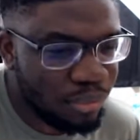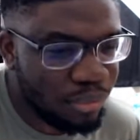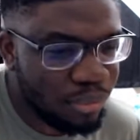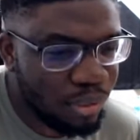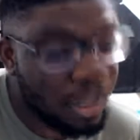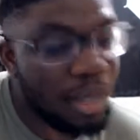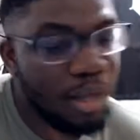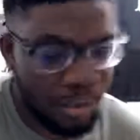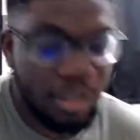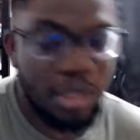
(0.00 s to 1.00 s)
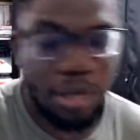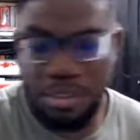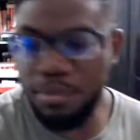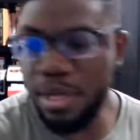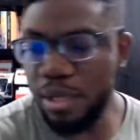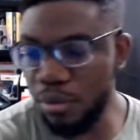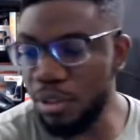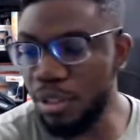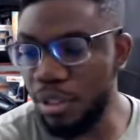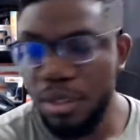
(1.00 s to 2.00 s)
Yeah, eCam is Mac
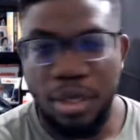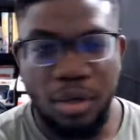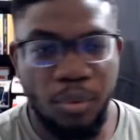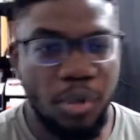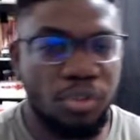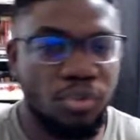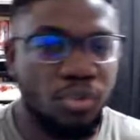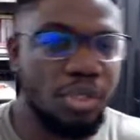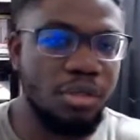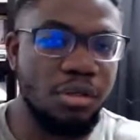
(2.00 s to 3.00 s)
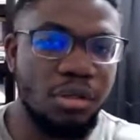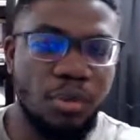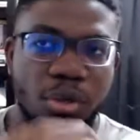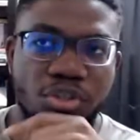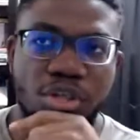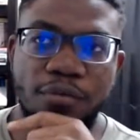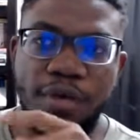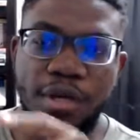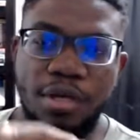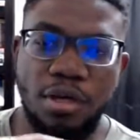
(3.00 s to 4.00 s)
only. When I was trying to
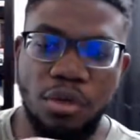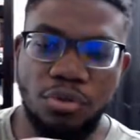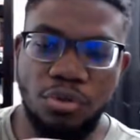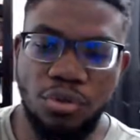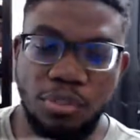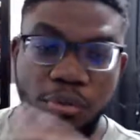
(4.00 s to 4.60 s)
find out how to use it,